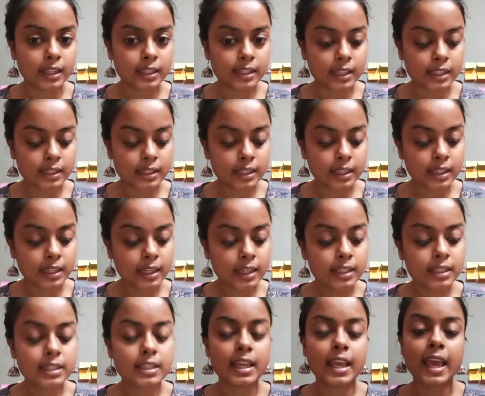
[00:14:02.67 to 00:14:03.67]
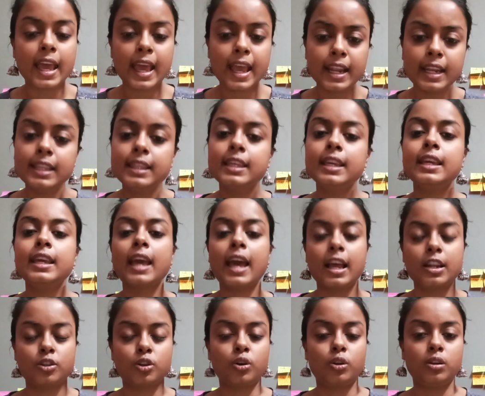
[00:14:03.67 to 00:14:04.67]
designates anything
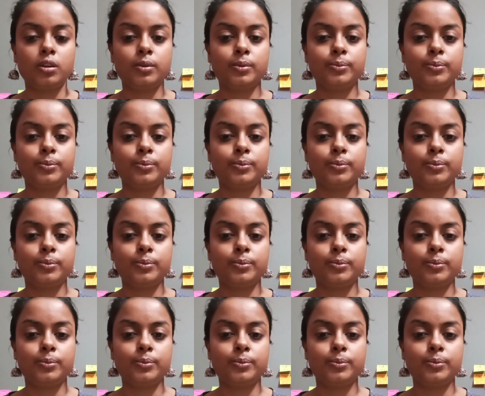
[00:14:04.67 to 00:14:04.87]
at all.